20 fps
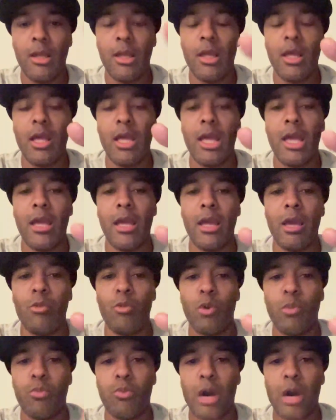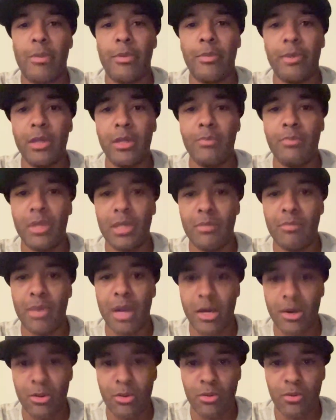It would probably be
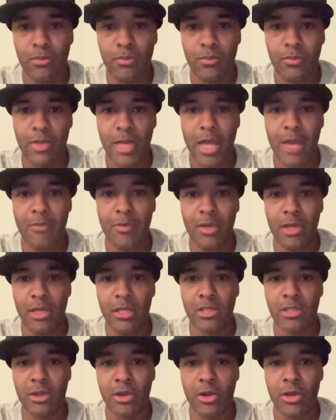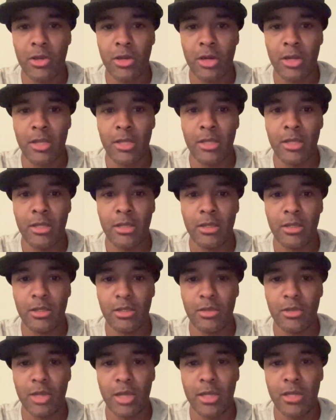better having Nick
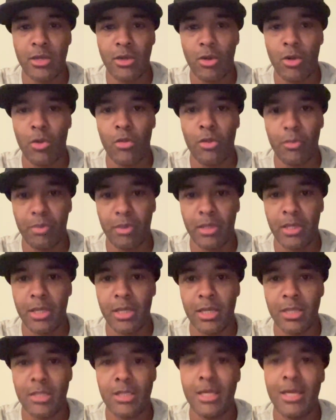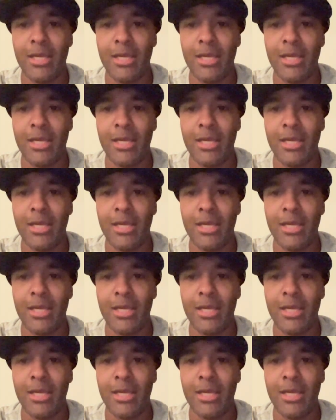Sirianni call the plays